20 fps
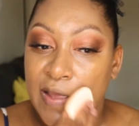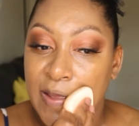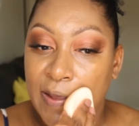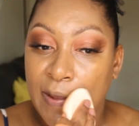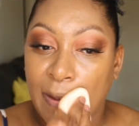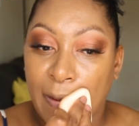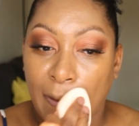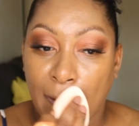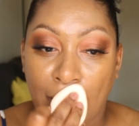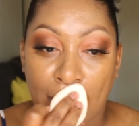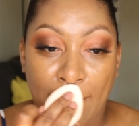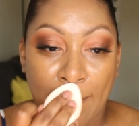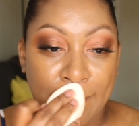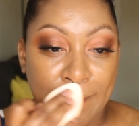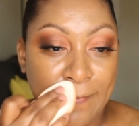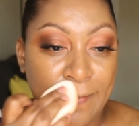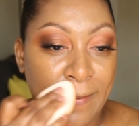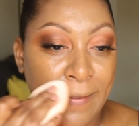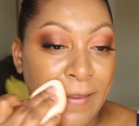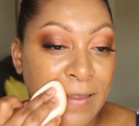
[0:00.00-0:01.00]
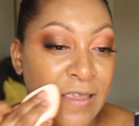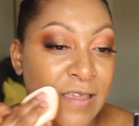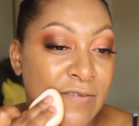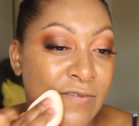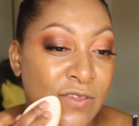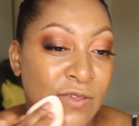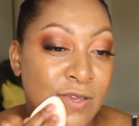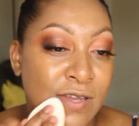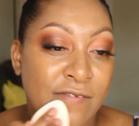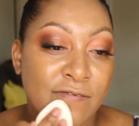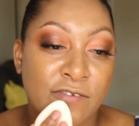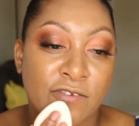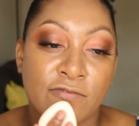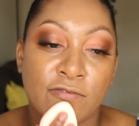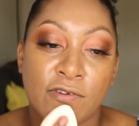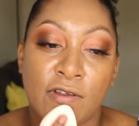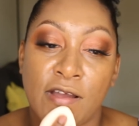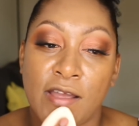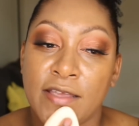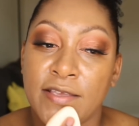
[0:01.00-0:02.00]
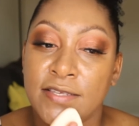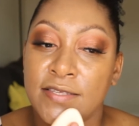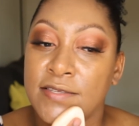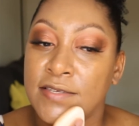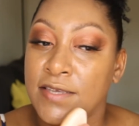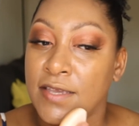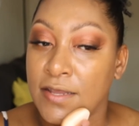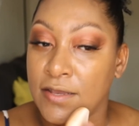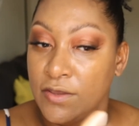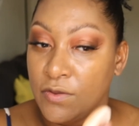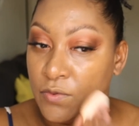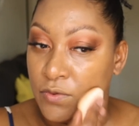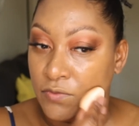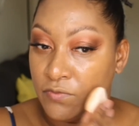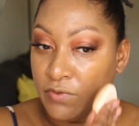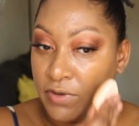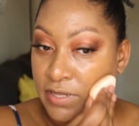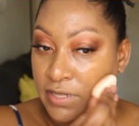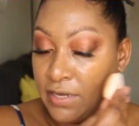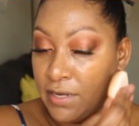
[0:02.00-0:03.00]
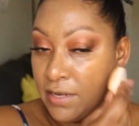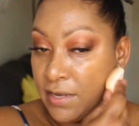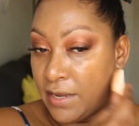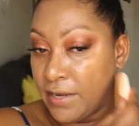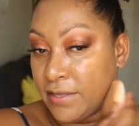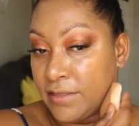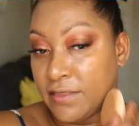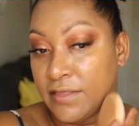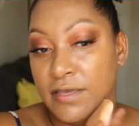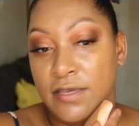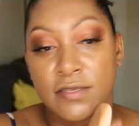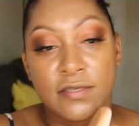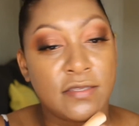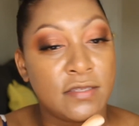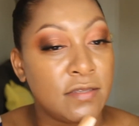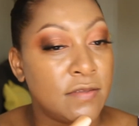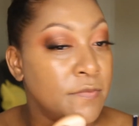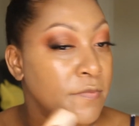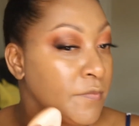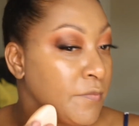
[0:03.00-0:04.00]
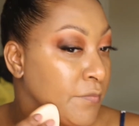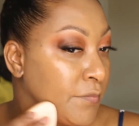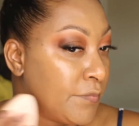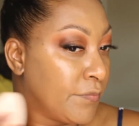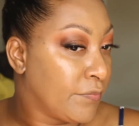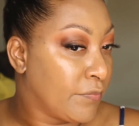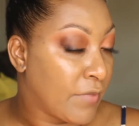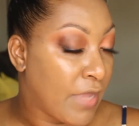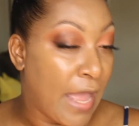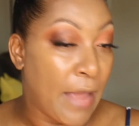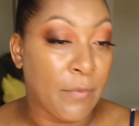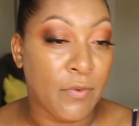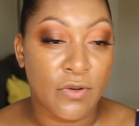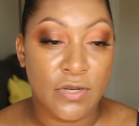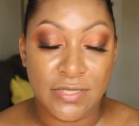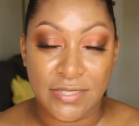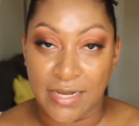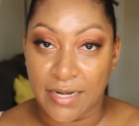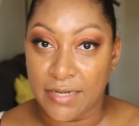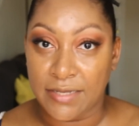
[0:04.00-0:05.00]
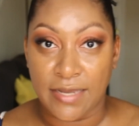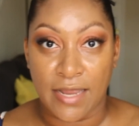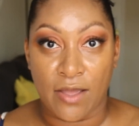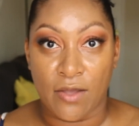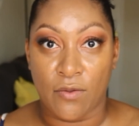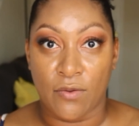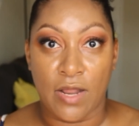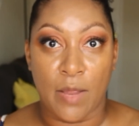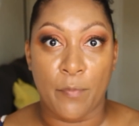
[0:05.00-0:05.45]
I think if you have dry skin, you would really like this. I'm going to set it down.